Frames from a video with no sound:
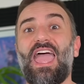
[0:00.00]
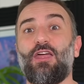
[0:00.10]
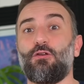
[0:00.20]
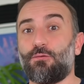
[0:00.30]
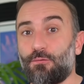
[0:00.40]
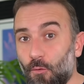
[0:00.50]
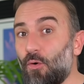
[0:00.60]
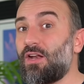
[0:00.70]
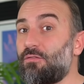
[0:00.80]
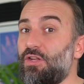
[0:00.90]
and
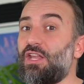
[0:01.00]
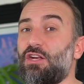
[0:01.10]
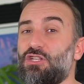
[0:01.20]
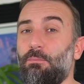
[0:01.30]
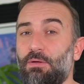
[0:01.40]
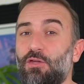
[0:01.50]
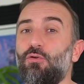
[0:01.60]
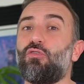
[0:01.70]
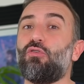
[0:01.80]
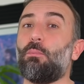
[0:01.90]
for NVIDIA
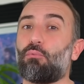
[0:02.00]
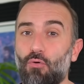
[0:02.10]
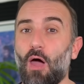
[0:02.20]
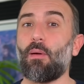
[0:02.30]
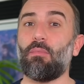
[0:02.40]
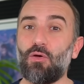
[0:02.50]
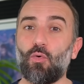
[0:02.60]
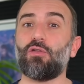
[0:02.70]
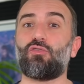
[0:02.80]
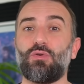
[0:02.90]
GPUs you probably
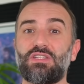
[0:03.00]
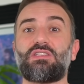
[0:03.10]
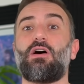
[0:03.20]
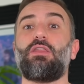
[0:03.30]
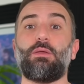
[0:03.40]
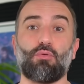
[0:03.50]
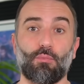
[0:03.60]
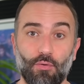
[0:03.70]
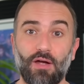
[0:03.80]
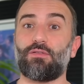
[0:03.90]
want to install the
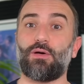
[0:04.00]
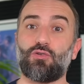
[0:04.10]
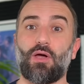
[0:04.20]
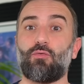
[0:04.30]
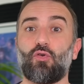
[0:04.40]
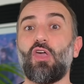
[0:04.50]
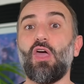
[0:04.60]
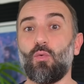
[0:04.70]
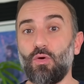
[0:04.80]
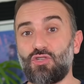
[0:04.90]
proprietary drivers,
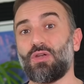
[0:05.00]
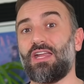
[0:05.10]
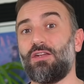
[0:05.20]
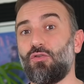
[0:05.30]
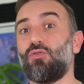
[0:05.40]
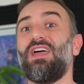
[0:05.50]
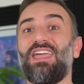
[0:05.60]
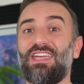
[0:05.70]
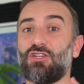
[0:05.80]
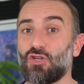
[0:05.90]
which you can do
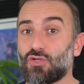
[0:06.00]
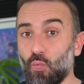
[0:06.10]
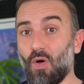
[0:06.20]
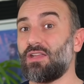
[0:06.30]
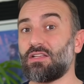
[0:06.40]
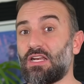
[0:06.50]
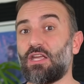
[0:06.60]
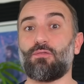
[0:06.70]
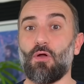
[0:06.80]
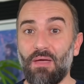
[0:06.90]
in just one
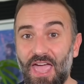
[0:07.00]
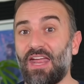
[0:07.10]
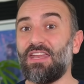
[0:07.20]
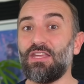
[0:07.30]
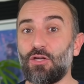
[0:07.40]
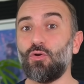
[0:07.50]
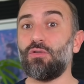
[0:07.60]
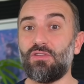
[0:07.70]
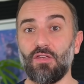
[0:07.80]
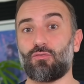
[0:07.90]
click from any
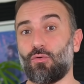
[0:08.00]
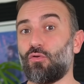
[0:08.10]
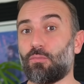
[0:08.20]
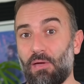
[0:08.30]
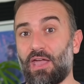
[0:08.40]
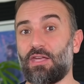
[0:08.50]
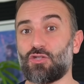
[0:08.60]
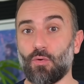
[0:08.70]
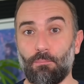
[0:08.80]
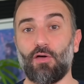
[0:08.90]
good distro's
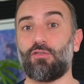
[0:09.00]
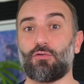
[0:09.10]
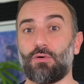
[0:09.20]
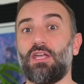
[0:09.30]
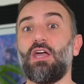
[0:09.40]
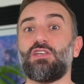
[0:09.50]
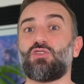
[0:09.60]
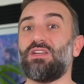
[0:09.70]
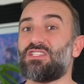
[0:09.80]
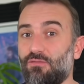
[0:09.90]
package repository,
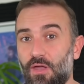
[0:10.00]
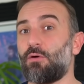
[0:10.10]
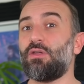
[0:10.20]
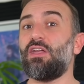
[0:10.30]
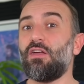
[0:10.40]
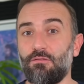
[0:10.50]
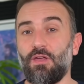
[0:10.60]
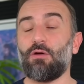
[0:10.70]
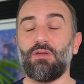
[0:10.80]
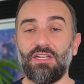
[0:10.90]
so it's very,
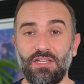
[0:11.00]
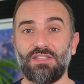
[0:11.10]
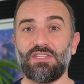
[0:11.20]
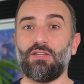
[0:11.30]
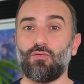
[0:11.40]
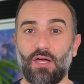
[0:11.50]
very easy to